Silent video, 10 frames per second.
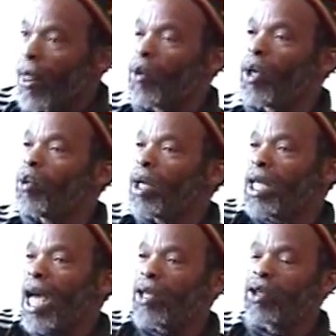Well, what
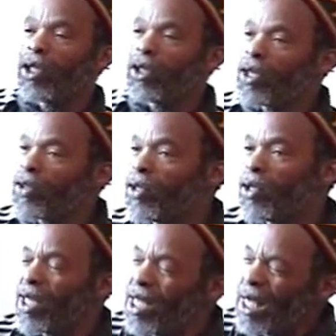he actually does,
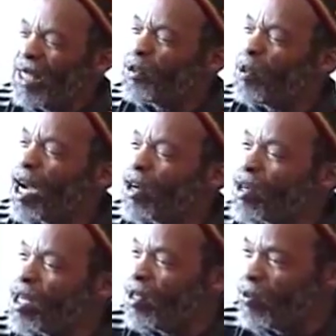he
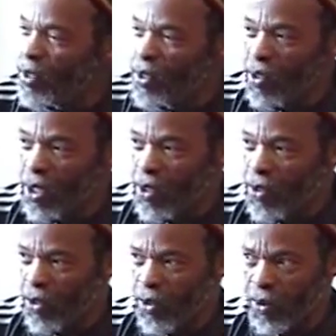inspires individuals
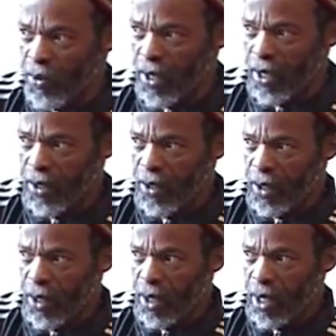to do things.
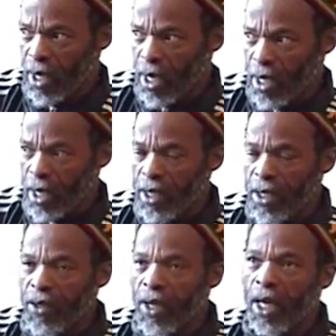Like
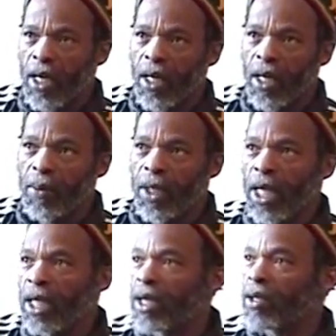there's an
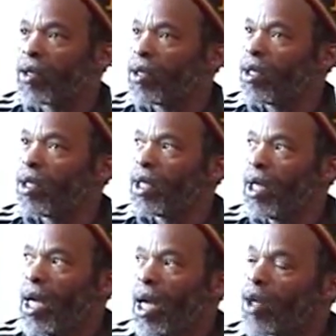artist called
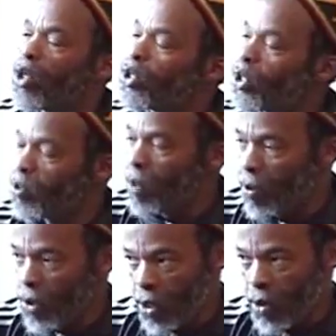Augustus
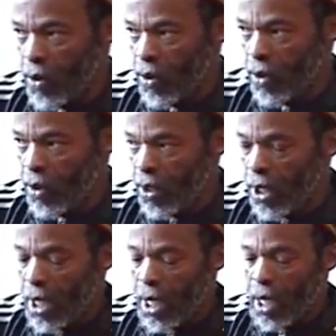Pablo,
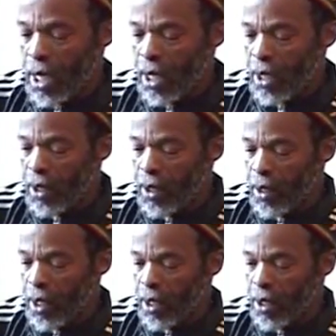and
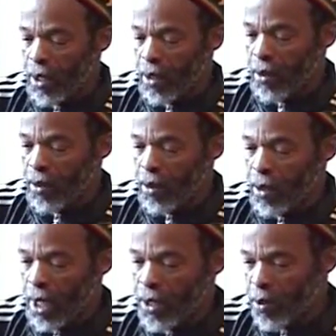
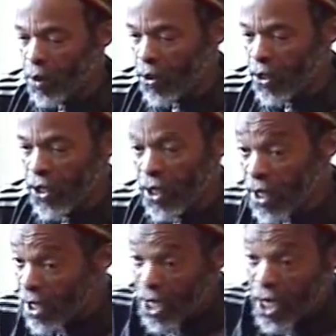as a musician
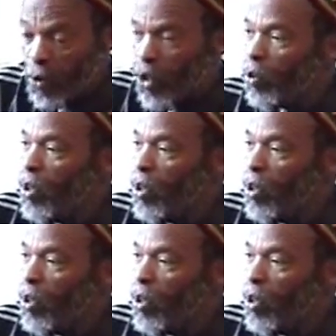and a keyboard